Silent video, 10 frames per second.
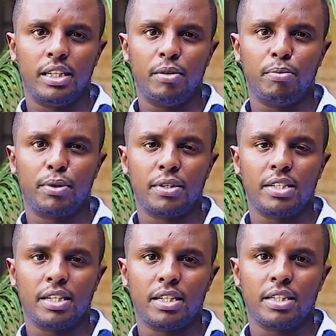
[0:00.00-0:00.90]

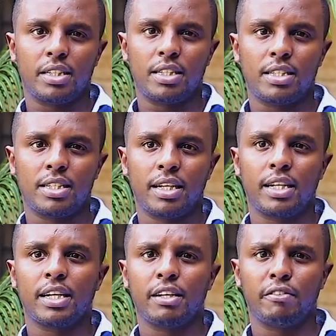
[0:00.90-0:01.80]
importing uh,
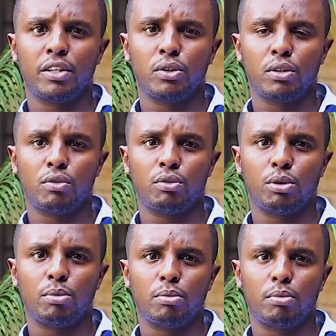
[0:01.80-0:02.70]
second-hand vehicles
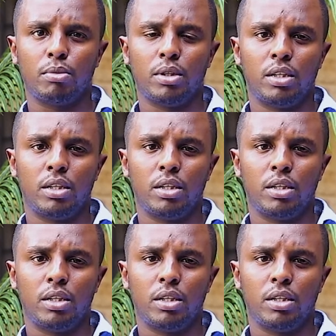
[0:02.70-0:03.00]
from